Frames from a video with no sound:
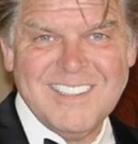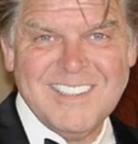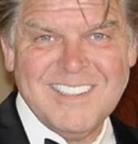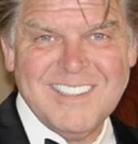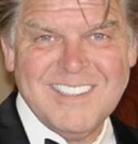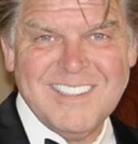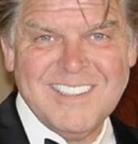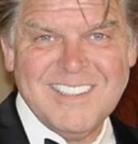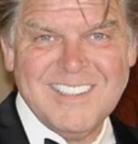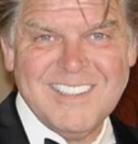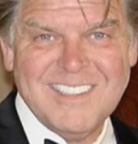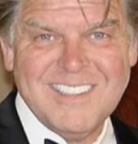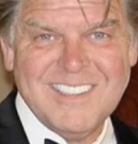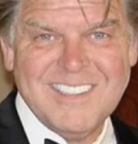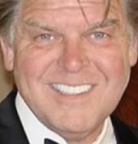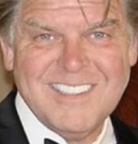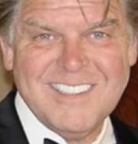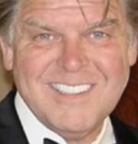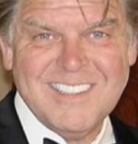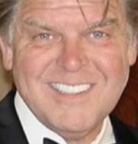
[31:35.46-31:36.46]

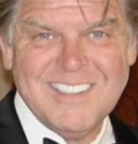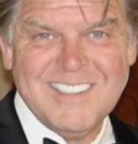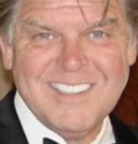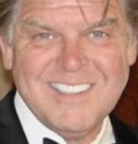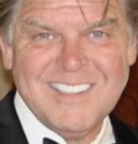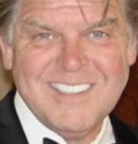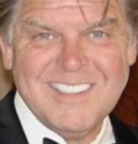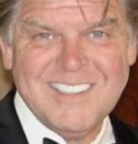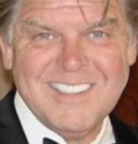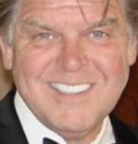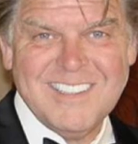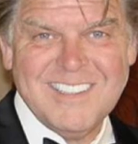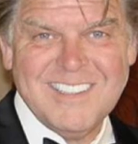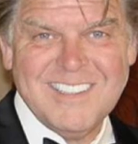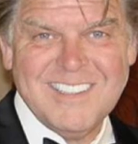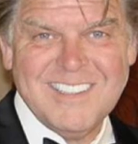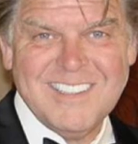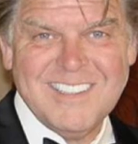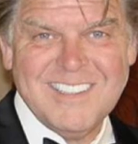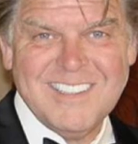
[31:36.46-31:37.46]

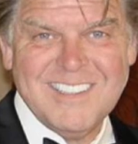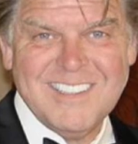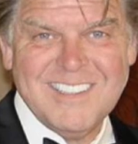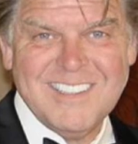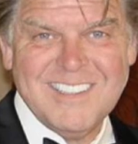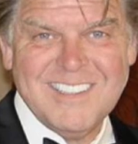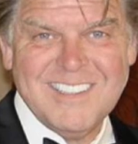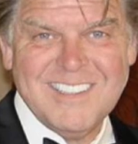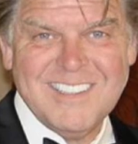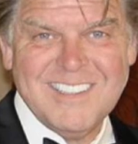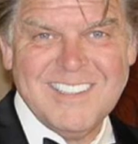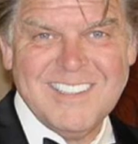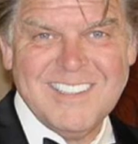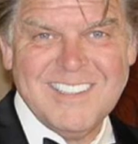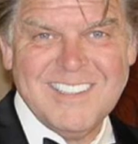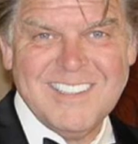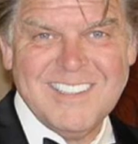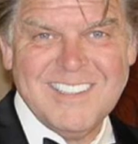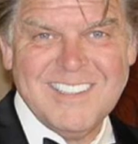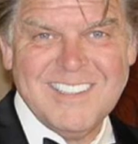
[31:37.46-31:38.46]

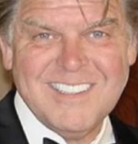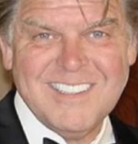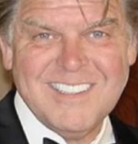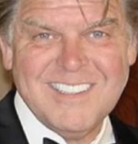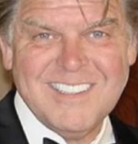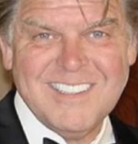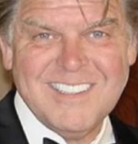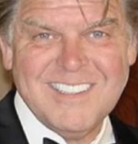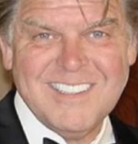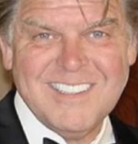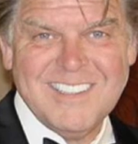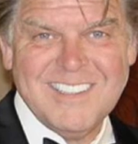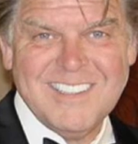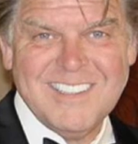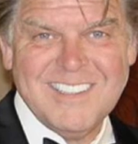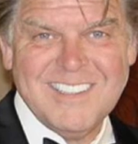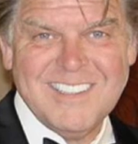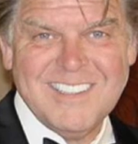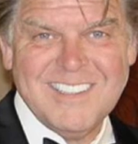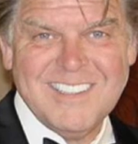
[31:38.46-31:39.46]

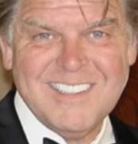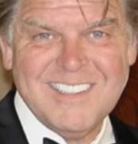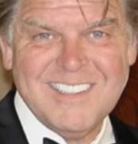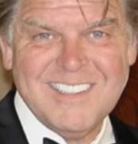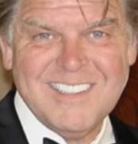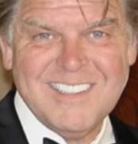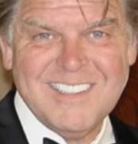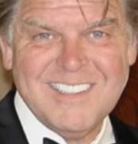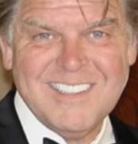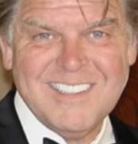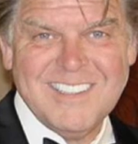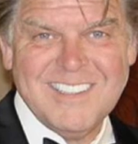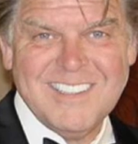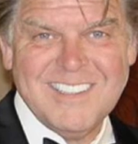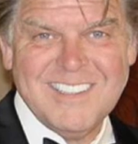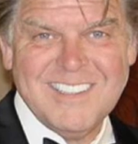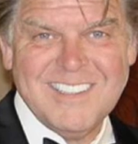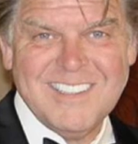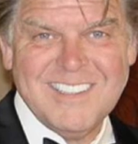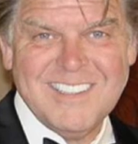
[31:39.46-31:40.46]

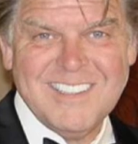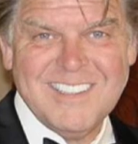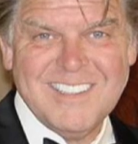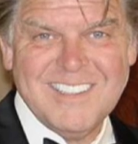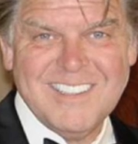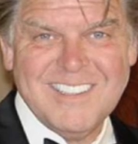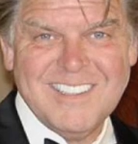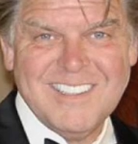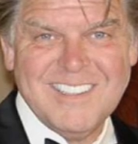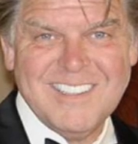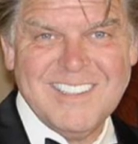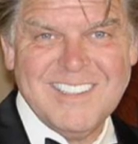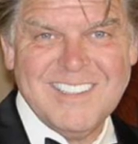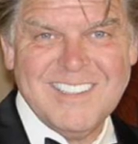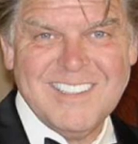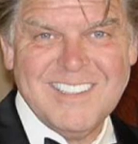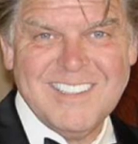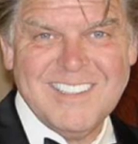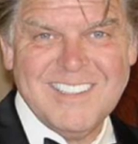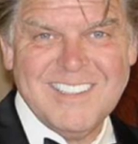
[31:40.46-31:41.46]

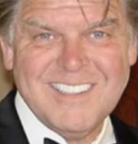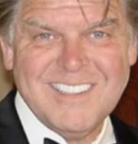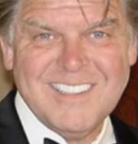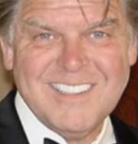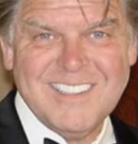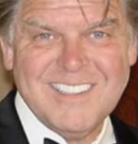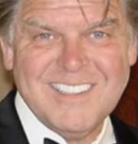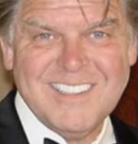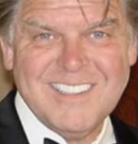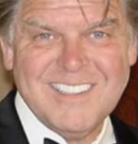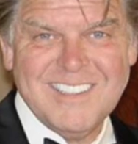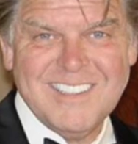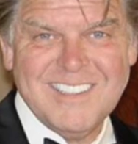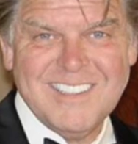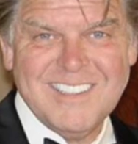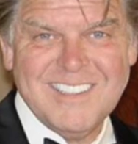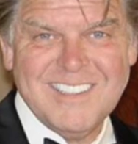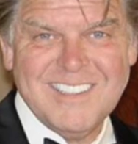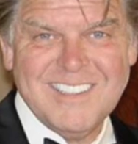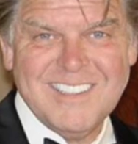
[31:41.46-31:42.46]

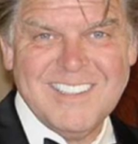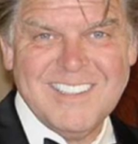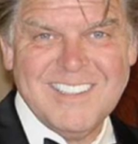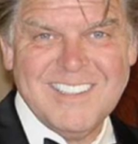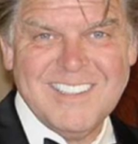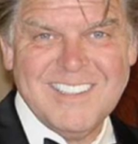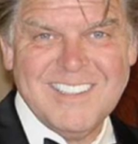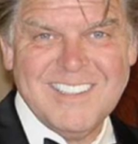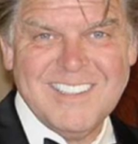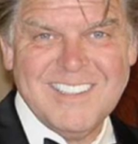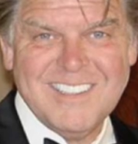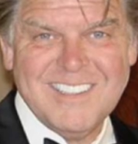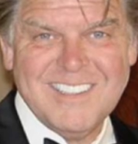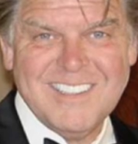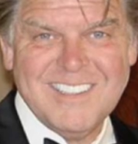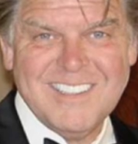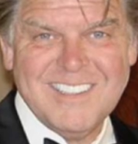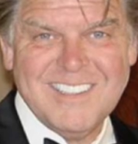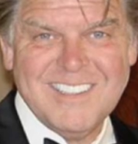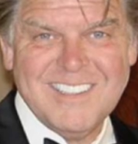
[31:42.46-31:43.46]

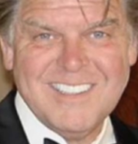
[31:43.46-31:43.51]
The face doesn't move, so there is nothing to read.